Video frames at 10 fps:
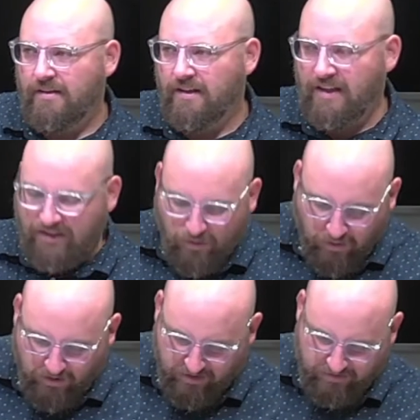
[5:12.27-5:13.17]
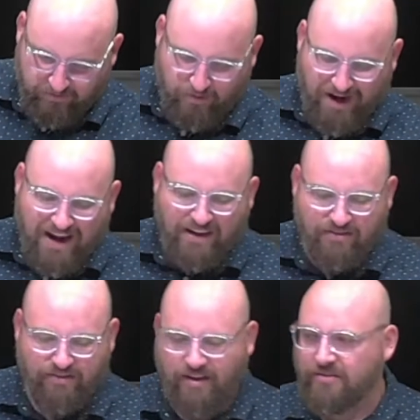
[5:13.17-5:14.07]
In order for
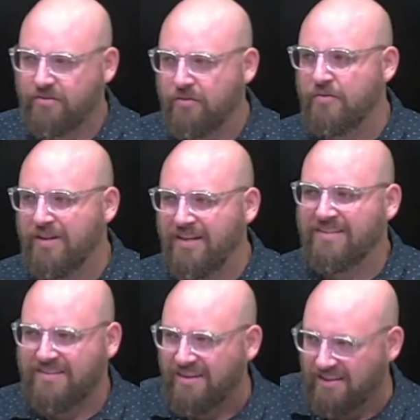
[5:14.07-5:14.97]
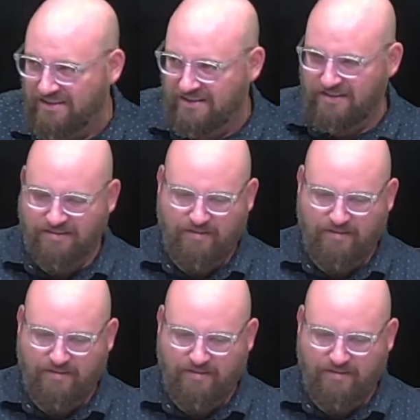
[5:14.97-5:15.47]
anything to exist,